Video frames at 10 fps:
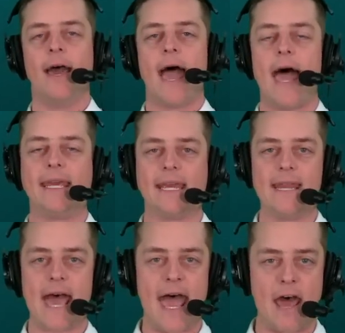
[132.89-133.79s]
heading
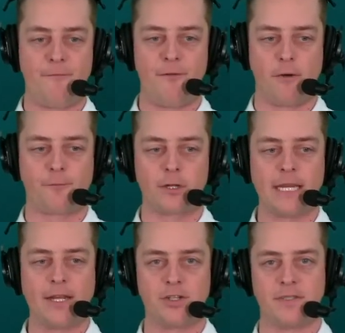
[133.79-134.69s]
into NFL
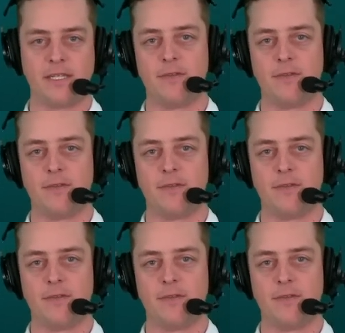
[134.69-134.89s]
free agency.